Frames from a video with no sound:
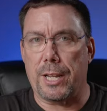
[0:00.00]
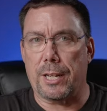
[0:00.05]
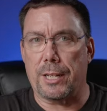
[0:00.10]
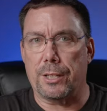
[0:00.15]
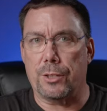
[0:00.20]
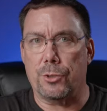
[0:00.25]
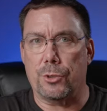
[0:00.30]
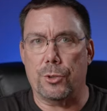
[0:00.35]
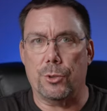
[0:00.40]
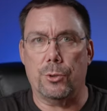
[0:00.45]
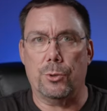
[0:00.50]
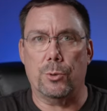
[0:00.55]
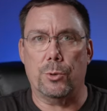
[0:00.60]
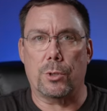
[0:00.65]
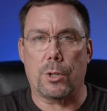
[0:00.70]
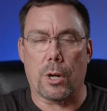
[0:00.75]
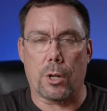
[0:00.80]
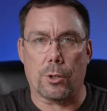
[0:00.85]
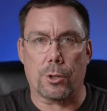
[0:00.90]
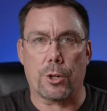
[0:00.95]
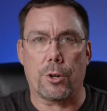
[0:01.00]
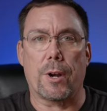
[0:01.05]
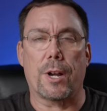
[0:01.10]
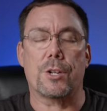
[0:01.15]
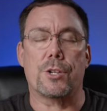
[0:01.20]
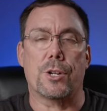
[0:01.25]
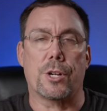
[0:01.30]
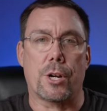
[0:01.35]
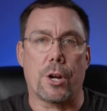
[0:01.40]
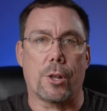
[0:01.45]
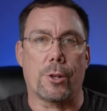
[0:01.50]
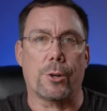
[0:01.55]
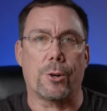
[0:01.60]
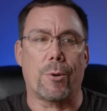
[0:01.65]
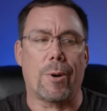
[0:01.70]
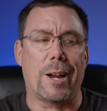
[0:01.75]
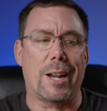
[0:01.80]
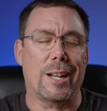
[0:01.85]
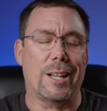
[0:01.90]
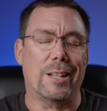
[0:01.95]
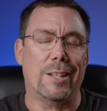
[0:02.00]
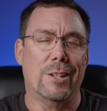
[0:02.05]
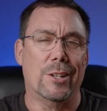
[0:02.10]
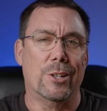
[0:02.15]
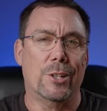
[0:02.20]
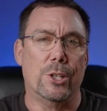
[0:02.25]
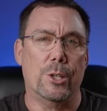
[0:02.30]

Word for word: get into color correction, color grading,